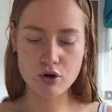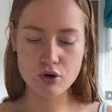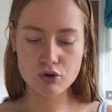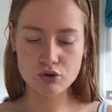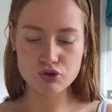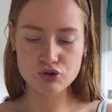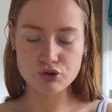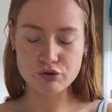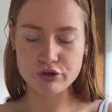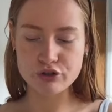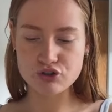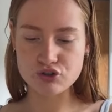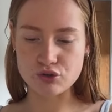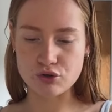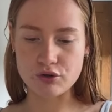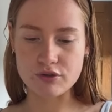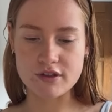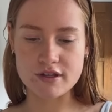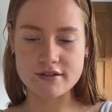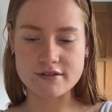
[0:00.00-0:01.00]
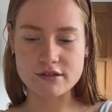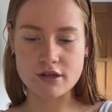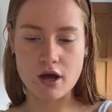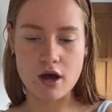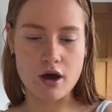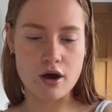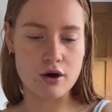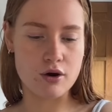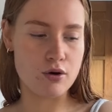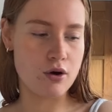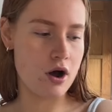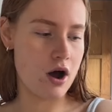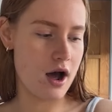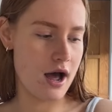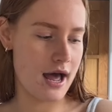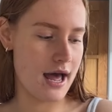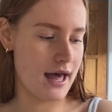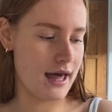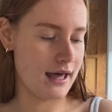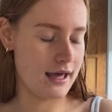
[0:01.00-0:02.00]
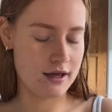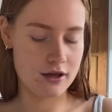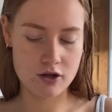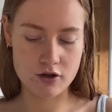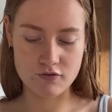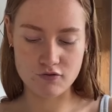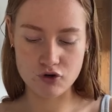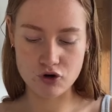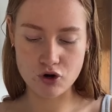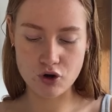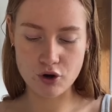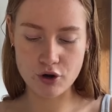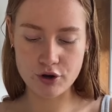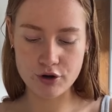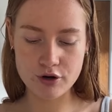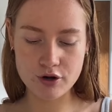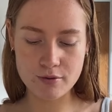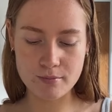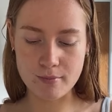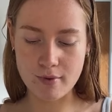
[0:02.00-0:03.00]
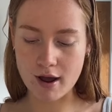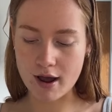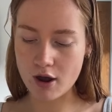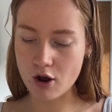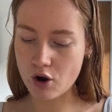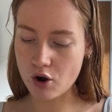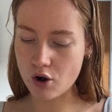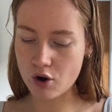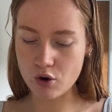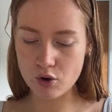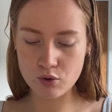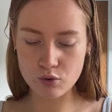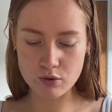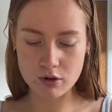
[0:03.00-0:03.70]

long story short, this girl I have known my whole